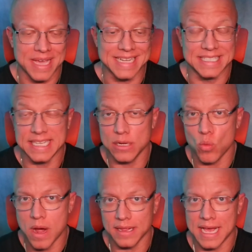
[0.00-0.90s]
I did it
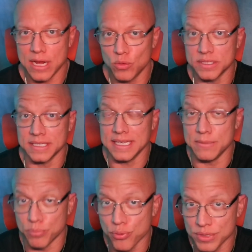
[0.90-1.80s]
while I was
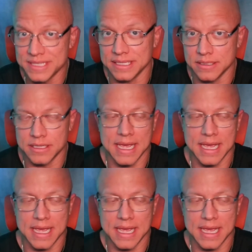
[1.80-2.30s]
imprisoned.